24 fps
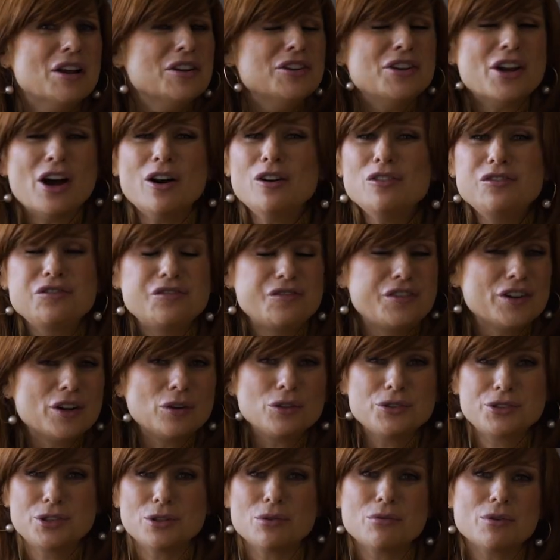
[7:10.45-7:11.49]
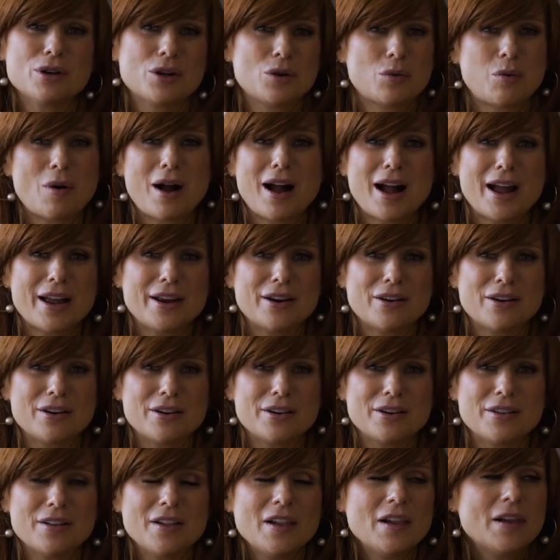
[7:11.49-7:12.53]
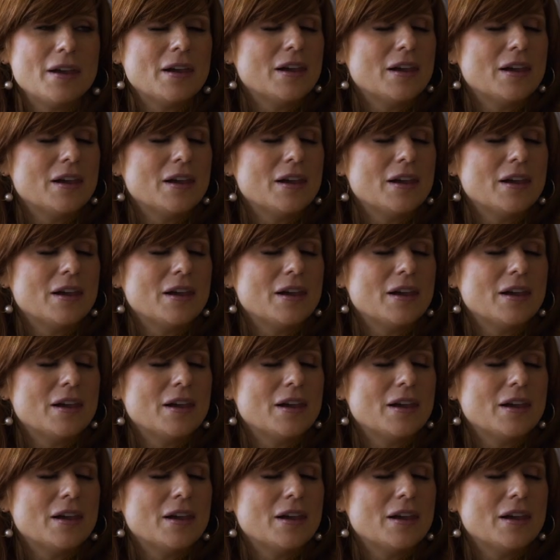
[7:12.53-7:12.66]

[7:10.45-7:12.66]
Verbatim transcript: No filter required,